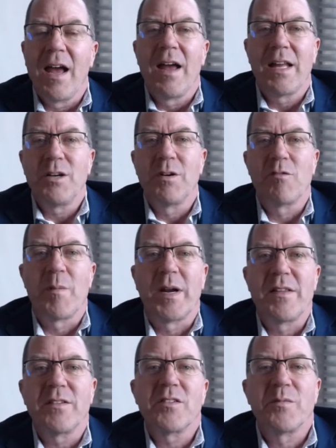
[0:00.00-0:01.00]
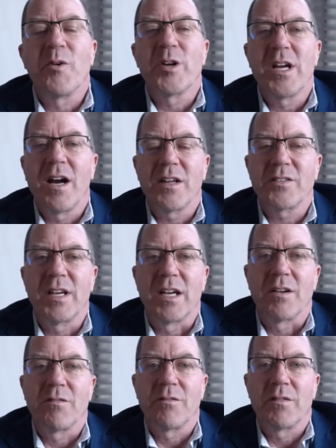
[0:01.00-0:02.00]
Hello everybody, this is Marty
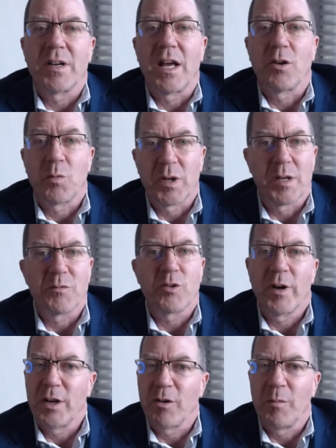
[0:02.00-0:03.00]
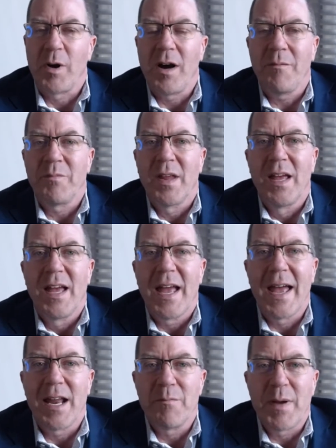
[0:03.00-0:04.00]
Hosking, Keller Williams Greater Omaha,
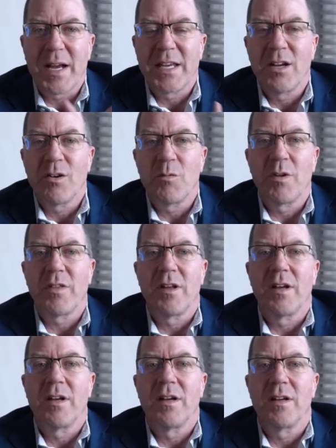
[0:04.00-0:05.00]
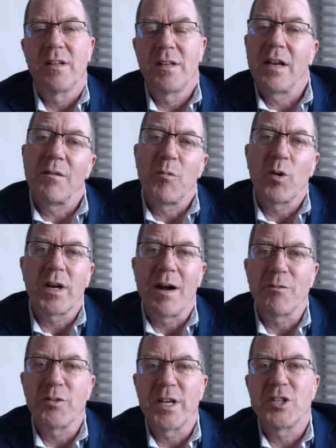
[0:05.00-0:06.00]
and I'm back here with a little more
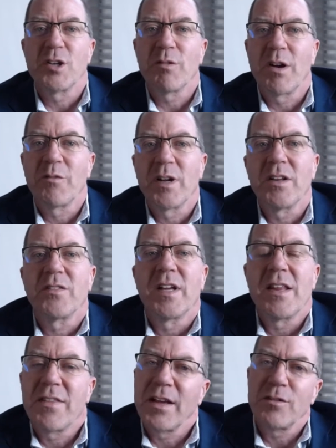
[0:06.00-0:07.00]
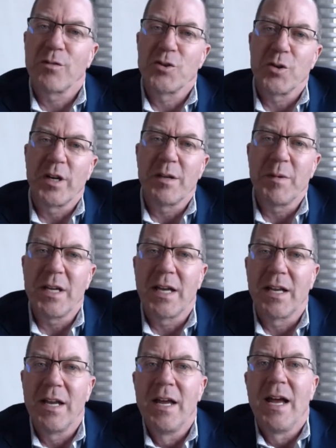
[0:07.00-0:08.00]
conversation around real estate. Thanks for joining me,
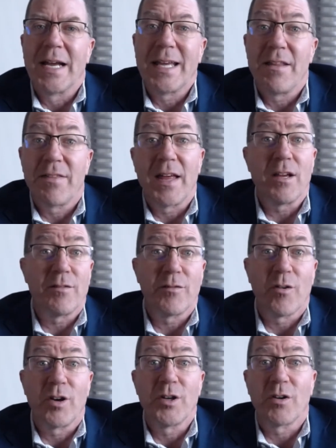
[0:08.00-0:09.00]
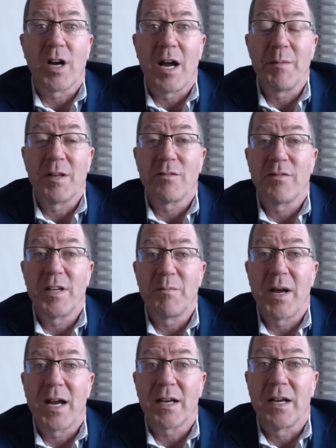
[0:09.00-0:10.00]
and again, thanks for all your comments,
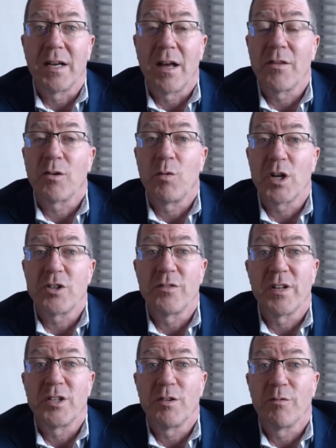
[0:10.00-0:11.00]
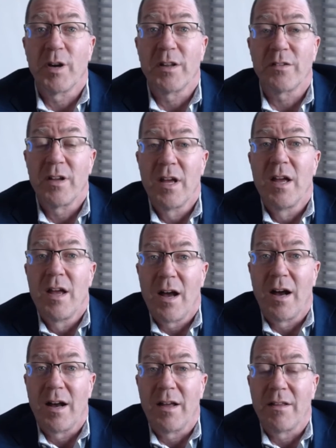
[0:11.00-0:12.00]
feedback, and other questions that you've raised
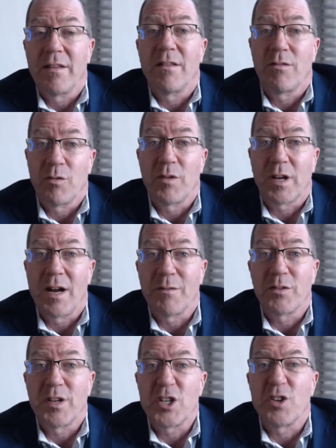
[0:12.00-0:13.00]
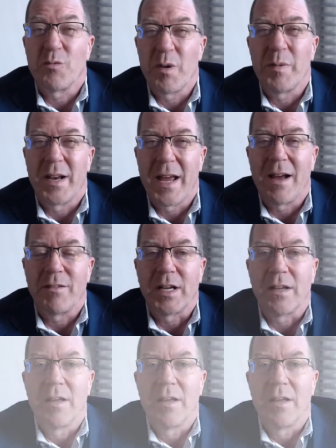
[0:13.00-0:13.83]
through the conversation we've been having.